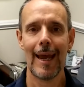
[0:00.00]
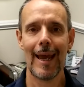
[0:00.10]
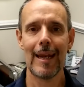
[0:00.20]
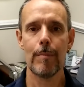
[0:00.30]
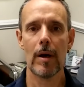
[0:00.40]

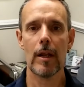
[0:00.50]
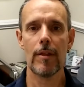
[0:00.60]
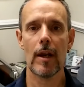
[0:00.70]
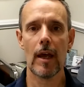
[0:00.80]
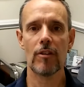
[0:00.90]
Anybody
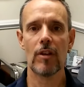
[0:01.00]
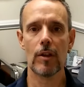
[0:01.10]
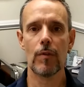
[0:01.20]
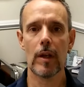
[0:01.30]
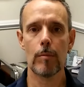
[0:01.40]
that has
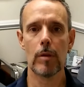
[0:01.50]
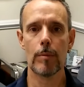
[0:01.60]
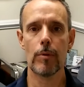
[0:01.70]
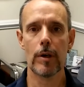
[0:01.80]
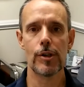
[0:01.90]
elevated
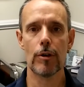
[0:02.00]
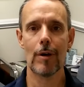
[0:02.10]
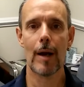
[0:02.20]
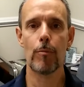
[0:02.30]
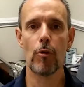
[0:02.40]
blood
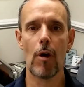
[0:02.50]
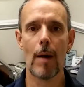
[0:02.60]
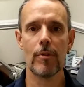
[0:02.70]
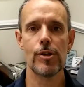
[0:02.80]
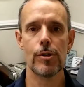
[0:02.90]
pressure, I
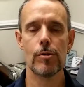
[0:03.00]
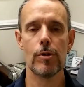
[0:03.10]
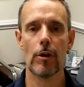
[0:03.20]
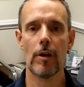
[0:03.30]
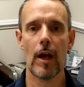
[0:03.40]
promise you,
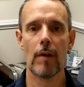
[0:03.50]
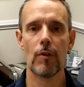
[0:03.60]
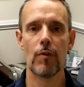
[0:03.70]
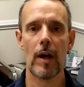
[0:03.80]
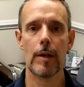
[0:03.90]
you're going to have
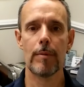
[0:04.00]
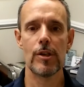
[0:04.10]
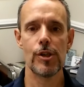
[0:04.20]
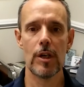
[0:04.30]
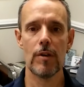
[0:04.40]
a
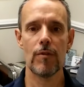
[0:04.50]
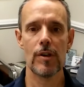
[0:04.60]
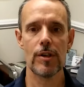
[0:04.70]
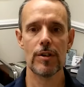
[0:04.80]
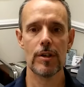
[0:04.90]
vitamin G
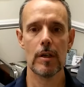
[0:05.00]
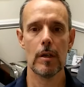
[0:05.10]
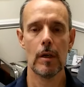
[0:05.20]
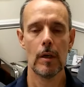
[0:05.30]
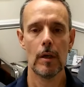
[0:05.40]
deficiency.